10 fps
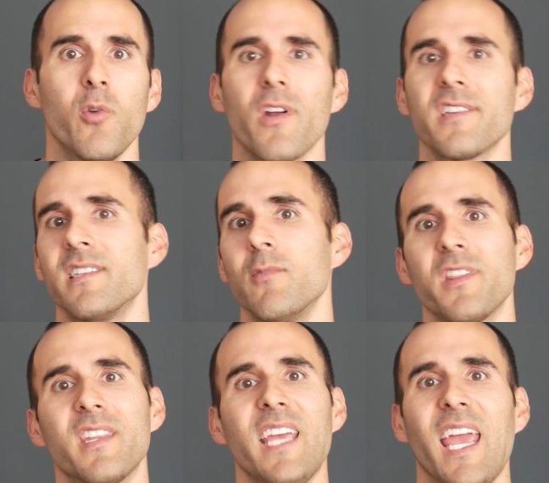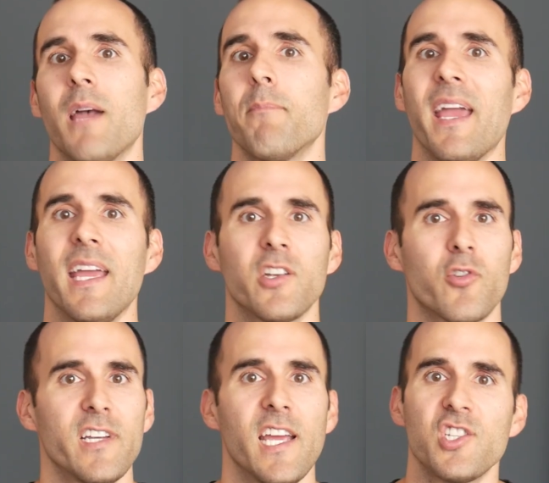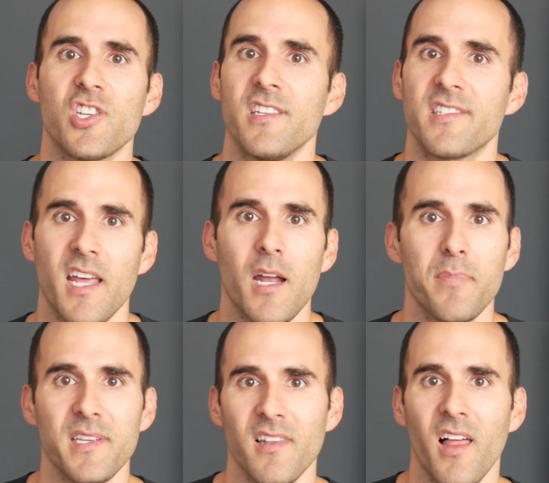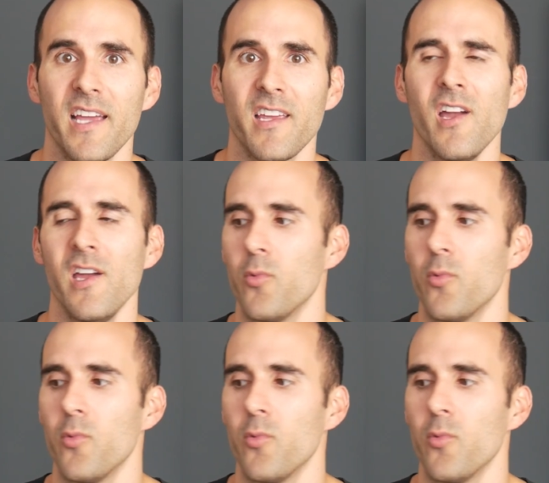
You wanna see what the campaign creation setup is like.